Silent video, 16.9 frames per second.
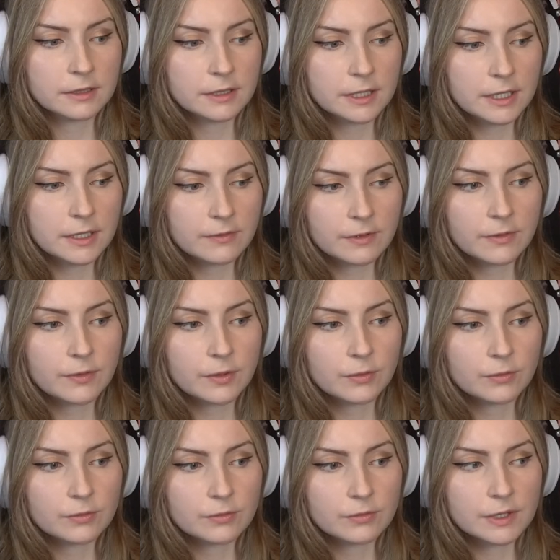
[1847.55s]
Even if
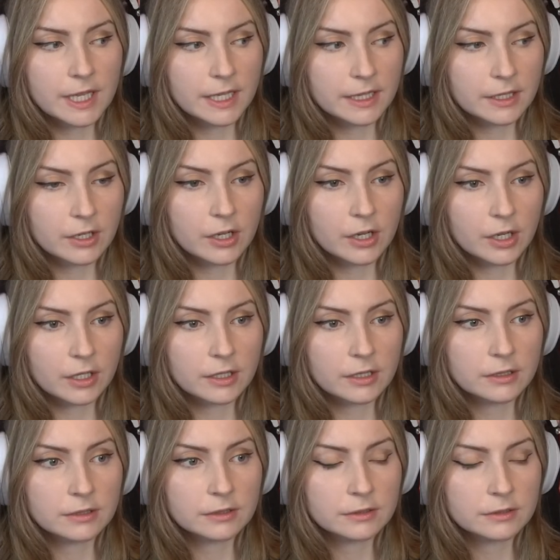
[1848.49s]
you think they're good.
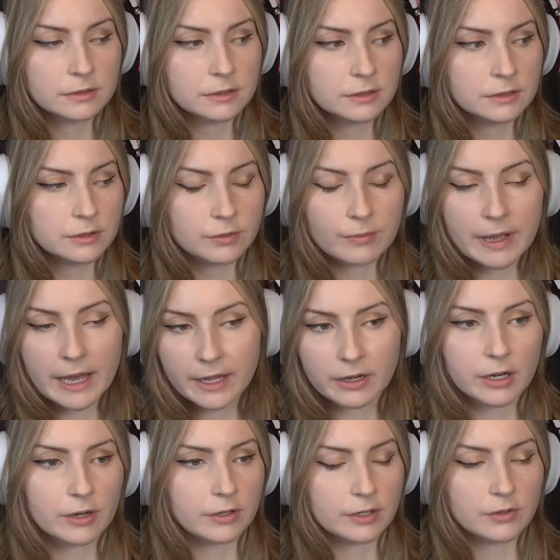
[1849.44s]
No matter
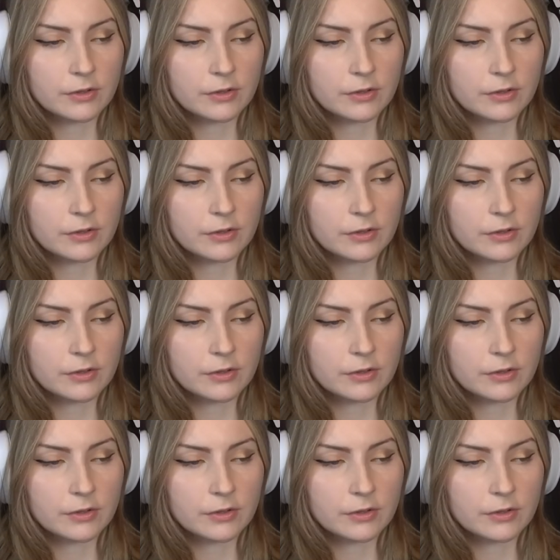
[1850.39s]
how good you